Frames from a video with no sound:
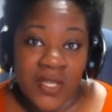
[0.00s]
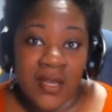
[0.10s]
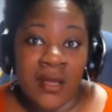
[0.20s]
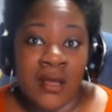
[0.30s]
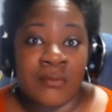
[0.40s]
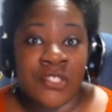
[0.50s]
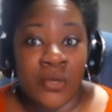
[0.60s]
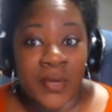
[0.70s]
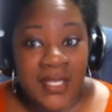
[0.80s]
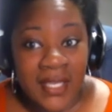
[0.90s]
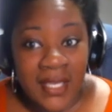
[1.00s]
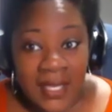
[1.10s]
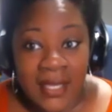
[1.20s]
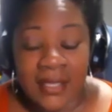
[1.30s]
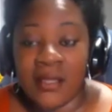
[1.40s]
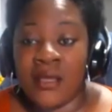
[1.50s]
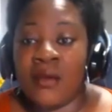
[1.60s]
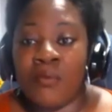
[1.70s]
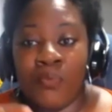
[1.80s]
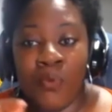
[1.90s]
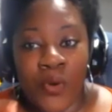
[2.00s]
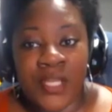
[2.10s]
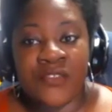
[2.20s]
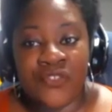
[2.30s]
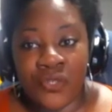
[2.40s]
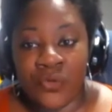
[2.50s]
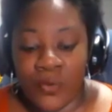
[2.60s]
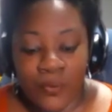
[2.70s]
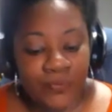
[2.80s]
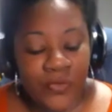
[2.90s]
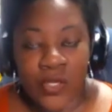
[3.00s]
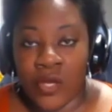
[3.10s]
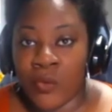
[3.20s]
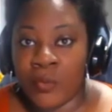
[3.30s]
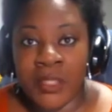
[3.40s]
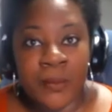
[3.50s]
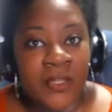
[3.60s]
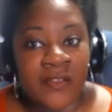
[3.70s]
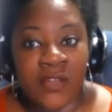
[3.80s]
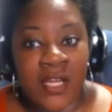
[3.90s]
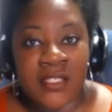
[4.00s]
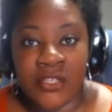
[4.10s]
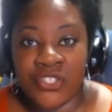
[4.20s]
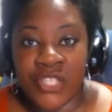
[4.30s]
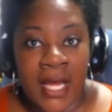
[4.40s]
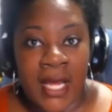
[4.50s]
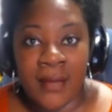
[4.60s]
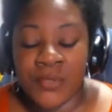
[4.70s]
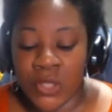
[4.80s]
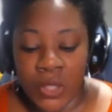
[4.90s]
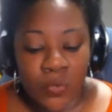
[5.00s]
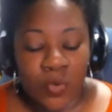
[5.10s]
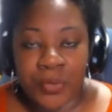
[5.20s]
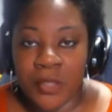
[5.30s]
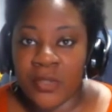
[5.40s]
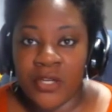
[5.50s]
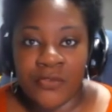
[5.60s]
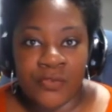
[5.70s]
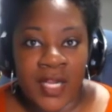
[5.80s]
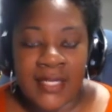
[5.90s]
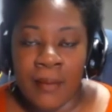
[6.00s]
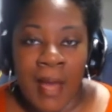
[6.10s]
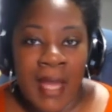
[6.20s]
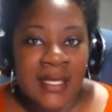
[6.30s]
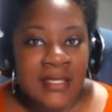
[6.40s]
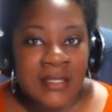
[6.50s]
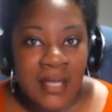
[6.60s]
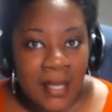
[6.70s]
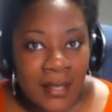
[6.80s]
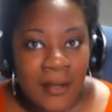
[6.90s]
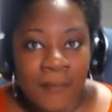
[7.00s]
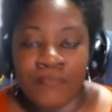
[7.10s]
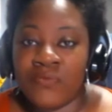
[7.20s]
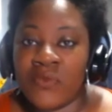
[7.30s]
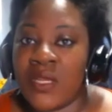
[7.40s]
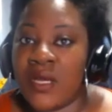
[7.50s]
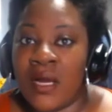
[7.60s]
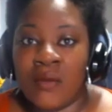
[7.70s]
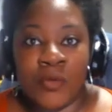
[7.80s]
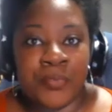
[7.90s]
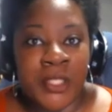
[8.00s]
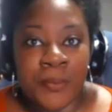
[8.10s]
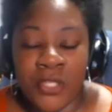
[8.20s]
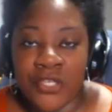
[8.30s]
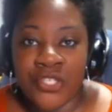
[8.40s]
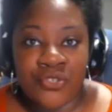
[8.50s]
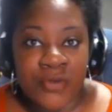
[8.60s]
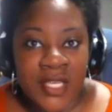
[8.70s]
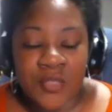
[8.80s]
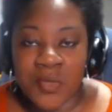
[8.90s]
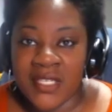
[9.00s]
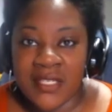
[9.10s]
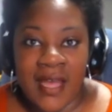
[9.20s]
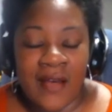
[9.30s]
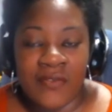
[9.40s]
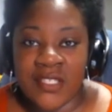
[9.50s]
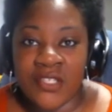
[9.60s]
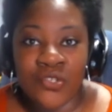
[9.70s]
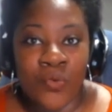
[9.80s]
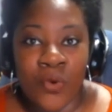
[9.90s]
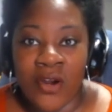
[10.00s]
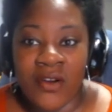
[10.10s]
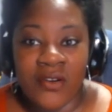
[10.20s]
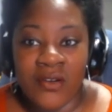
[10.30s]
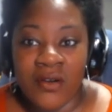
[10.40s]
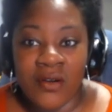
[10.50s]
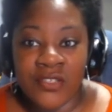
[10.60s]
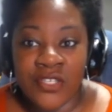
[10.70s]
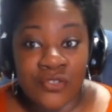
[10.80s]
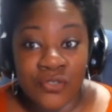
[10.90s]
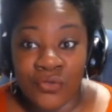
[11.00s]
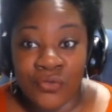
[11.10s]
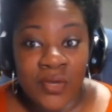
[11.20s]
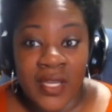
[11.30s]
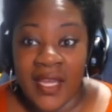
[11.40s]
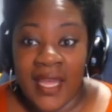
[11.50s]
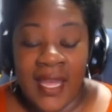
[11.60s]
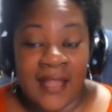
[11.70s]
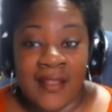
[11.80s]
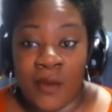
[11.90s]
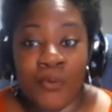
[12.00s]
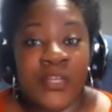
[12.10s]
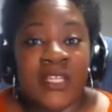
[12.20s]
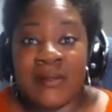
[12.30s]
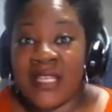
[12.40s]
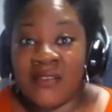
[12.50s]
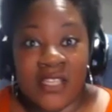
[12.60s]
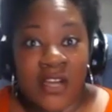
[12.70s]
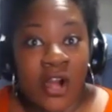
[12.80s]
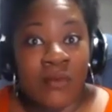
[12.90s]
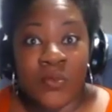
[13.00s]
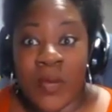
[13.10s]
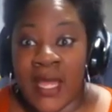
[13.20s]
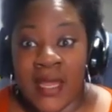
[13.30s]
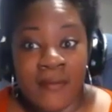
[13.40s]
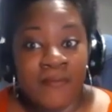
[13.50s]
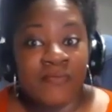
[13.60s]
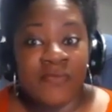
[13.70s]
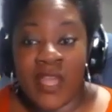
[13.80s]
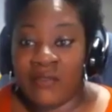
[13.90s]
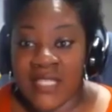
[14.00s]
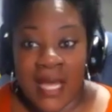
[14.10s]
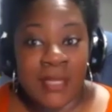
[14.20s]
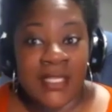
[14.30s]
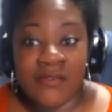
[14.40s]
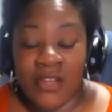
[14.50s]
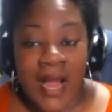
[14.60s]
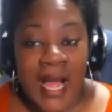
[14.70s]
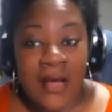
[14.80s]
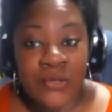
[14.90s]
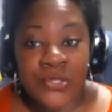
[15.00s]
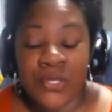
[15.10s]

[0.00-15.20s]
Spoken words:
So again, pointing to, you know, when people have lost their jobs, when people are afraid they might get sick, when people are stressed because they have essential work to do and they're putting themselves in harm's way every time they leave their house,